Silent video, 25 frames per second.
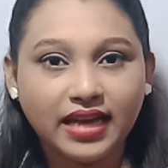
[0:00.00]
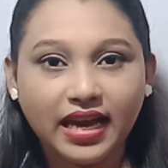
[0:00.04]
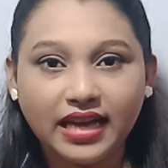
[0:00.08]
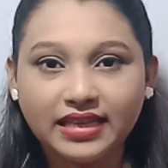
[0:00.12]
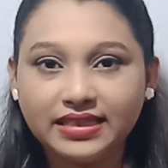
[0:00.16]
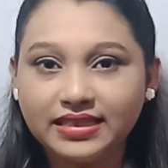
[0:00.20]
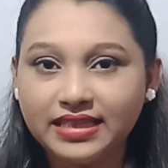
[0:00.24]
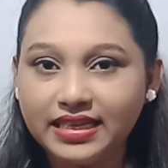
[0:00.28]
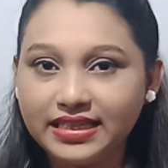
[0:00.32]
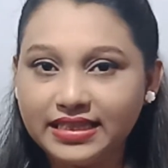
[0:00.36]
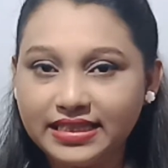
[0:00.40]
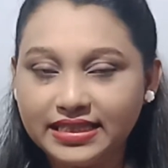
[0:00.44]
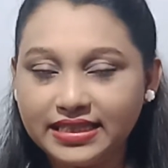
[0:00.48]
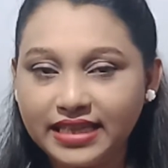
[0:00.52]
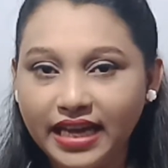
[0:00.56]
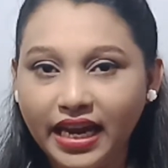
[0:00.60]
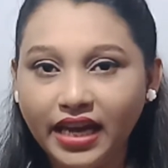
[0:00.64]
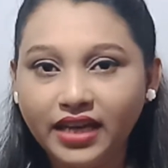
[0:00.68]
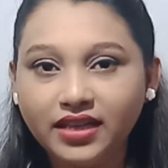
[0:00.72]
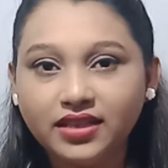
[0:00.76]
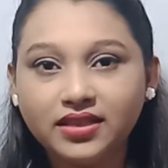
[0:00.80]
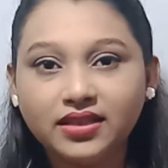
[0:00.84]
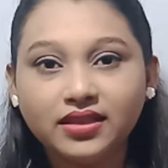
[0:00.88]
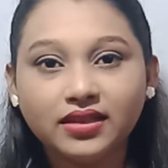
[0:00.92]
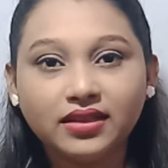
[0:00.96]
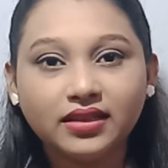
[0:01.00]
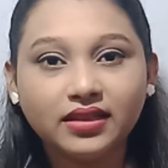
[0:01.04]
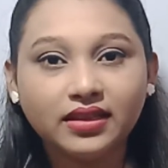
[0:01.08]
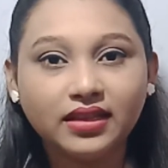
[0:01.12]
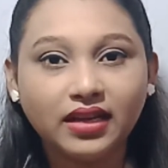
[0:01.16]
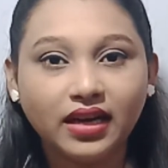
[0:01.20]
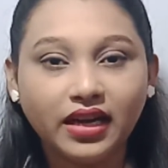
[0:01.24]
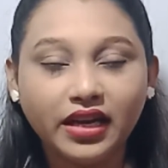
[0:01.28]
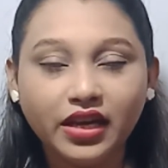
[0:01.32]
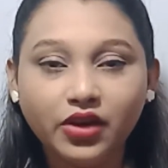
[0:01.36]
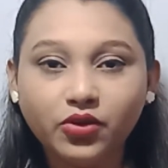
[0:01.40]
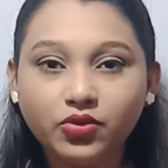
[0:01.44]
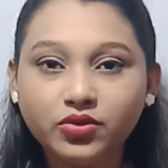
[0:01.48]
As I said,
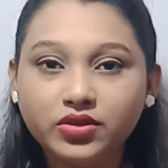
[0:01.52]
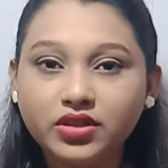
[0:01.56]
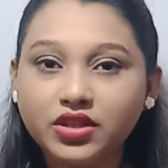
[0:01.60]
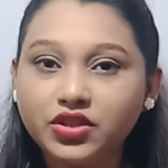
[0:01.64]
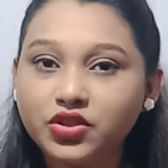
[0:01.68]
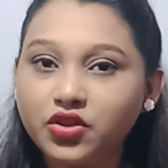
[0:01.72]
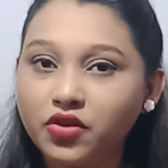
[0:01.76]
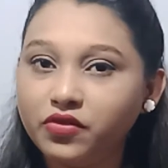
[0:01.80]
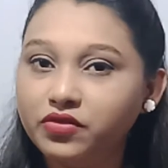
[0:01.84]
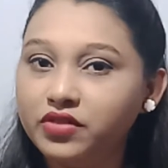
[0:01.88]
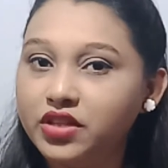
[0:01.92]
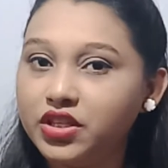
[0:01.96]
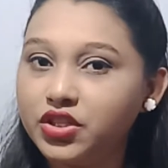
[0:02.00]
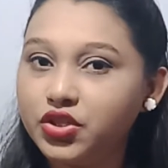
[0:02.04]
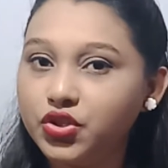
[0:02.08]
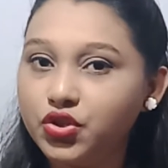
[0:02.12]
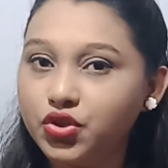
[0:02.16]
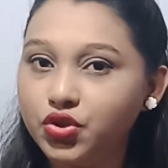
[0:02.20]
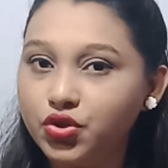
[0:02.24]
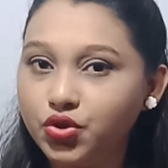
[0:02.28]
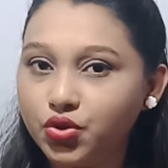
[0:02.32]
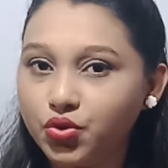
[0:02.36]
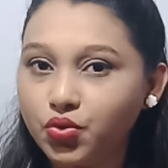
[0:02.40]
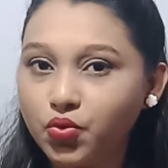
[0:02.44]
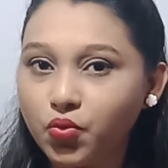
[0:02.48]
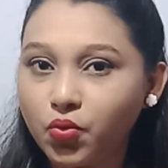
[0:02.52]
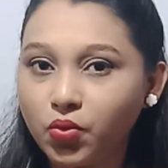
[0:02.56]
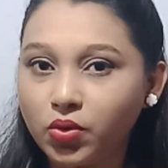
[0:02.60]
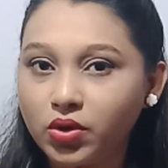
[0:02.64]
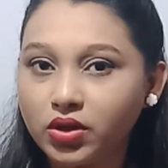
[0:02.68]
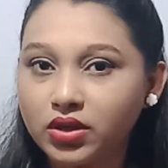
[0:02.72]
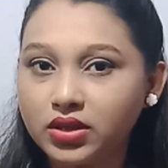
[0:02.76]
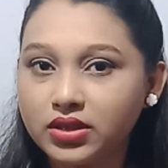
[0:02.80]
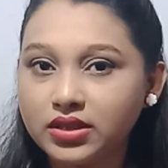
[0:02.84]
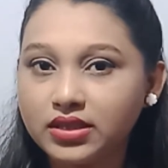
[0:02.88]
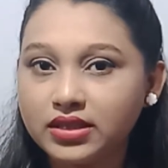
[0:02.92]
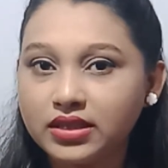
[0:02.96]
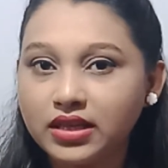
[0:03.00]
the uses of these two
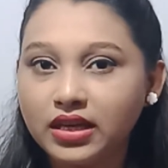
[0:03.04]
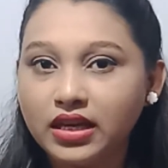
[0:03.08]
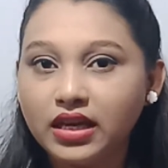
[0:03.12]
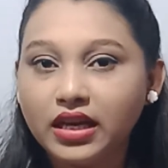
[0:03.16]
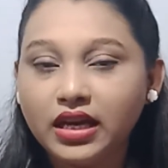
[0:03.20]
words